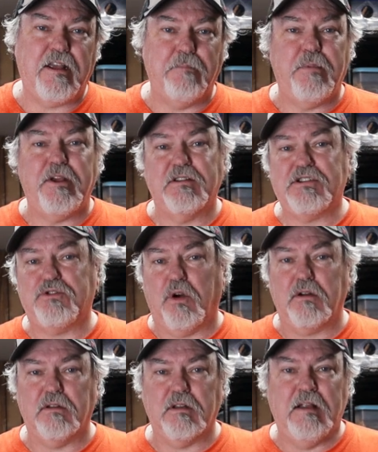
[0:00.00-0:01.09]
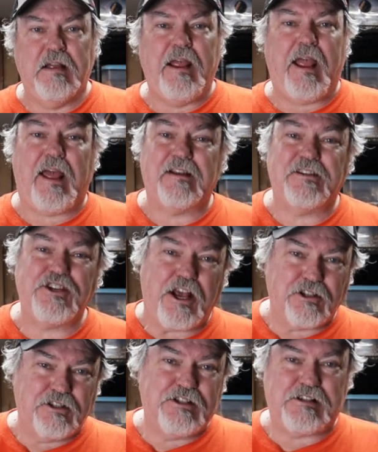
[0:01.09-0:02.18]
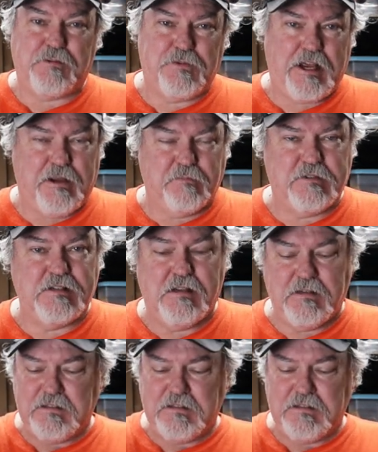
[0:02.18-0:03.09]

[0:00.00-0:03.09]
can be a struggle and a challenge sometimes.